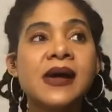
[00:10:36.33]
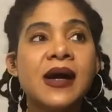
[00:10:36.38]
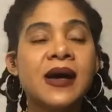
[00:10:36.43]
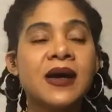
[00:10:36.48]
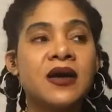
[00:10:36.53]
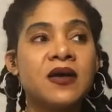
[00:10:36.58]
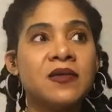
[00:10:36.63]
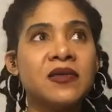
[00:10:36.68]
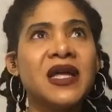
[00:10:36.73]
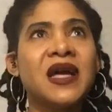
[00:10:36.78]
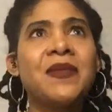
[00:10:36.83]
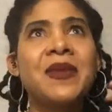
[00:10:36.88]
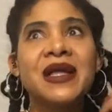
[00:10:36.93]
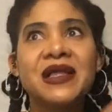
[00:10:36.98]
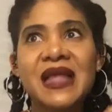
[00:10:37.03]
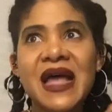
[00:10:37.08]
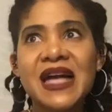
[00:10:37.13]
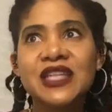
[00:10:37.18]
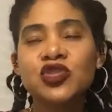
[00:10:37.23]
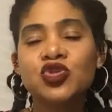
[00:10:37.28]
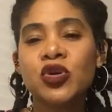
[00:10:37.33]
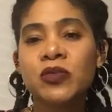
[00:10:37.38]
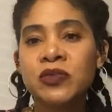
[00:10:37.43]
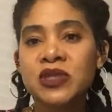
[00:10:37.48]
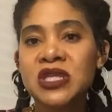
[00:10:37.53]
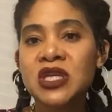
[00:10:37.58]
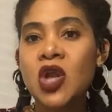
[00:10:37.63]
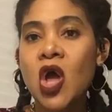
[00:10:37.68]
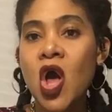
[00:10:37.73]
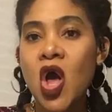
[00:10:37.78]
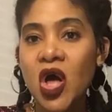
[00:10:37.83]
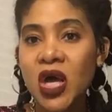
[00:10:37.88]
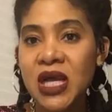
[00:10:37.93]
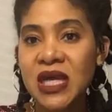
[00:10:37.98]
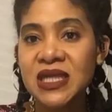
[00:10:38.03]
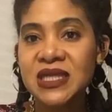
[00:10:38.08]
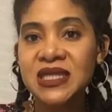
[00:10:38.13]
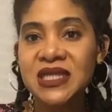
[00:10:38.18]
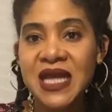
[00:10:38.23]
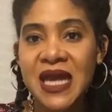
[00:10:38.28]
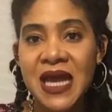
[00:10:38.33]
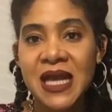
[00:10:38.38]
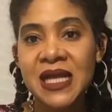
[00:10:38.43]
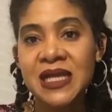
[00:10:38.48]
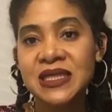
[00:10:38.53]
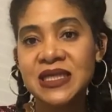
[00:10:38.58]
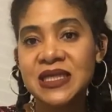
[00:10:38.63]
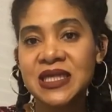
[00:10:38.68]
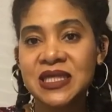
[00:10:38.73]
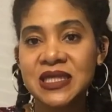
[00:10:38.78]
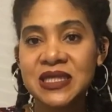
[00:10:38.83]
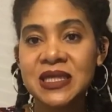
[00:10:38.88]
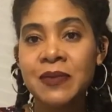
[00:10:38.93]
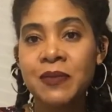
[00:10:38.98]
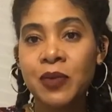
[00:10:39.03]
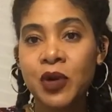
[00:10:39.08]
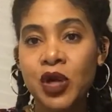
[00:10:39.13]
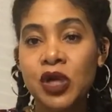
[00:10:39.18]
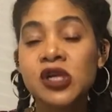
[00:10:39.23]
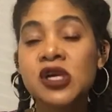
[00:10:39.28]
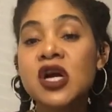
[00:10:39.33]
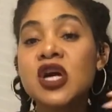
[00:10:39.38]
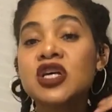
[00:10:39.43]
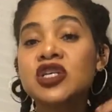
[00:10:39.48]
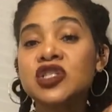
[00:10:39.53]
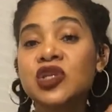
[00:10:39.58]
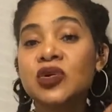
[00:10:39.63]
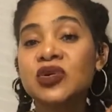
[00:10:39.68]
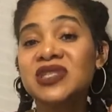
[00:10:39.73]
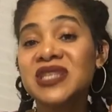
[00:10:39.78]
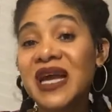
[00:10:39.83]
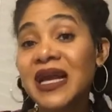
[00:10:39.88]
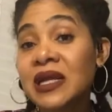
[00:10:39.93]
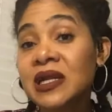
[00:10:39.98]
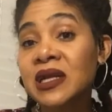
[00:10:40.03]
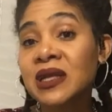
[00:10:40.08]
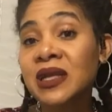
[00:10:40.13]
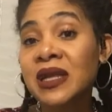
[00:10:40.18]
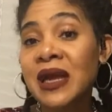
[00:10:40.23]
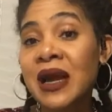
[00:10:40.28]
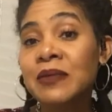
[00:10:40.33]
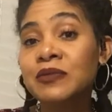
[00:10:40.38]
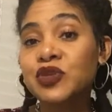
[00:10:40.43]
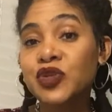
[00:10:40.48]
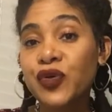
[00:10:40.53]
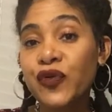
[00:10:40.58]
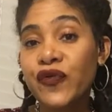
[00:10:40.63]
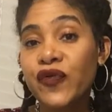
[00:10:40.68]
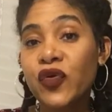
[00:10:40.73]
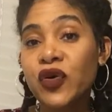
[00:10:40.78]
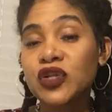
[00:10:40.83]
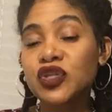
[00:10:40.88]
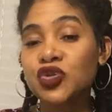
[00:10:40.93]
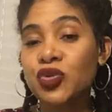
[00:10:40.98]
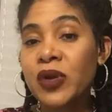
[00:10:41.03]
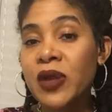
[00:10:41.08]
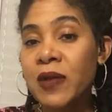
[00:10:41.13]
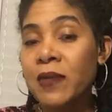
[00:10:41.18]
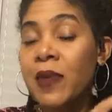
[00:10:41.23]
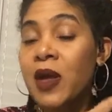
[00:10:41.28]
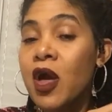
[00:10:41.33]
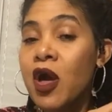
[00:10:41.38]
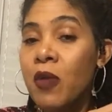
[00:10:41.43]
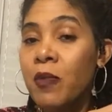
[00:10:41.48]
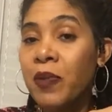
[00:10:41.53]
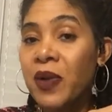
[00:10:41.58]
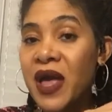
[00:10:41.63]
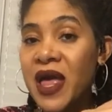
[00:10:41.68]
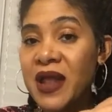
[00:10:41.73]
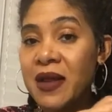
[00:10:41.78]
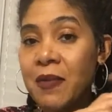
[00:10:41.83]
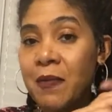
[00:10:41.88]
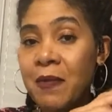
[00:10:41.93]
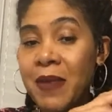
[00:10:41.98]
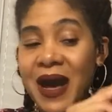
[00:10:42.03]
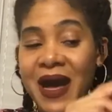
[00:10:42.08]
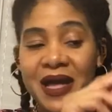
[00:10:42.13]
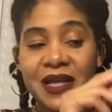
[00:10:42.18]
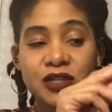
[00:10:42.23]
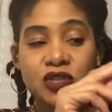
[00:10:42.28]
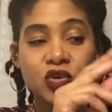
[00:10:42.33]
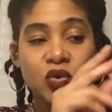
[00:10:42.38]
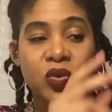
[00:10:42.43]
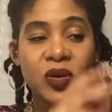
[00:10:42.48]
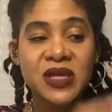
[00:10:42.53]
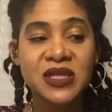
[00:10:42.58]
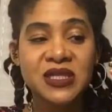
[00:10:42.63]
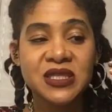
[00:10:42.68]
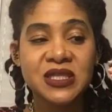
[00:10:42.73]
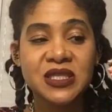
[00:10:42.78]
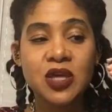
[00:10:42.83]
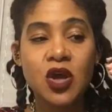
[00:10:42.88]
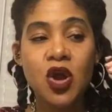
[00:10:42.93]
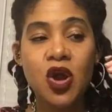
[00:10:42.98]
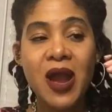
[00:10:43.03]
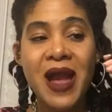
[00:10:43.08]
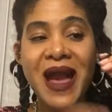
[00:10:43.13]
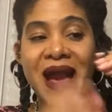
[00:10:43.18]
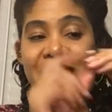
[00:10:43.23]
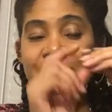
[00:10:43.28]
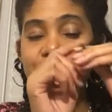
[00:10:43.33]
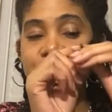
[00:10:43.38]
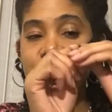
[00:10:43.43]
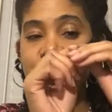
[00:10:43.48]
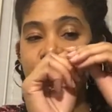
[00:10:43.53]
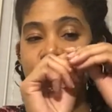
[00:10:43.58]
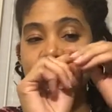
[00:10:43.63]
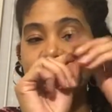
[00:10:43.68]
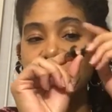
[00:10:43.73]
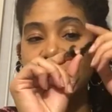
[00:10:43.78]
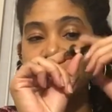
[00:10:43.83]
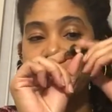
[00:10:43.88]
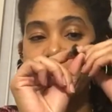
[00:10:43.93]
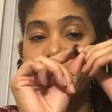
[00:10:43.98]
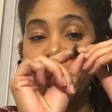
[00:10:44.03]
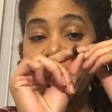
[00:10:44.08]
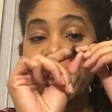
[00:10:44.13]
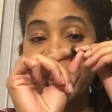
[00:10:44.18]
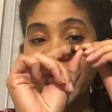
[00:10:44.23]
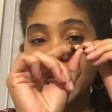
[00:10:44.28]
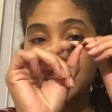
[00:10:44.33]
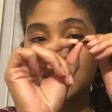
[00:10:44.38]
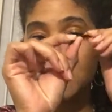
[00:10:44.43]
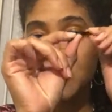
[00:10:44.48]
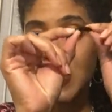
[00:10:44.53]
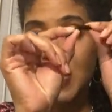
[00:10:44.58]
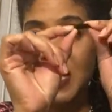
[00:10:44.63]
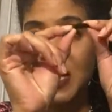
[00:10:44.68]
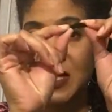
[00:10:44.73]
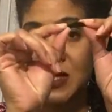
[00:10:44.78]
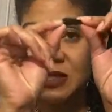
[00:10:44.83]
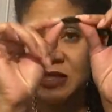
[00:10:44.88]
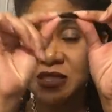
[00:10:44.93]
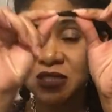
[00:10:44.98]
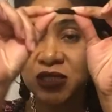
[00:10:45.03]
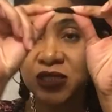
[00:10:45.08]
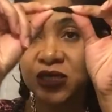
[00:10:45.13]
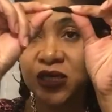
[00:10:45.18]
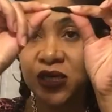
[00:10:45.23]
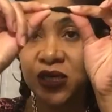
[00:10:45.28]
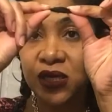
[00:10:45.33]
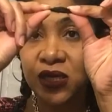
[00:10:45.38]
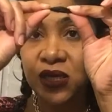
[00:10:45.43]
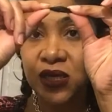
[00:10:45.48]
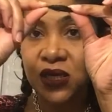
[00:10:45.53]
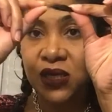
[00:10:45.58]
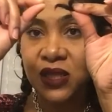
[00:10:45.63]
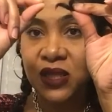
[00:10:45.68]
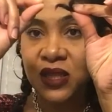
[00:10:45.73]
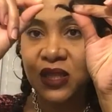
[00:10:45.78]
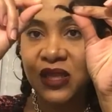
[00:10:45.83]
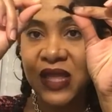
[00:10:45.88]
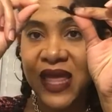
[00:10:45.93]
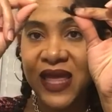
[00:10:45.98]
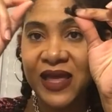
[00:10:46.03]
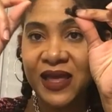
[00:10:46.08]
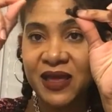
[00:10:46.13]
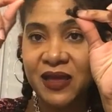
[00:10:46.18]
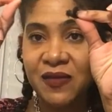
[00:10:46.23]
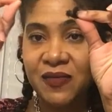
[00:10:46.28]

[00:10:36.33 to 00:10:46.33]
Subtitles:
Like, my last trim was in August and it's December. So technically I'm due for a trim, but my twists are absolutely perfect on the ends. Like,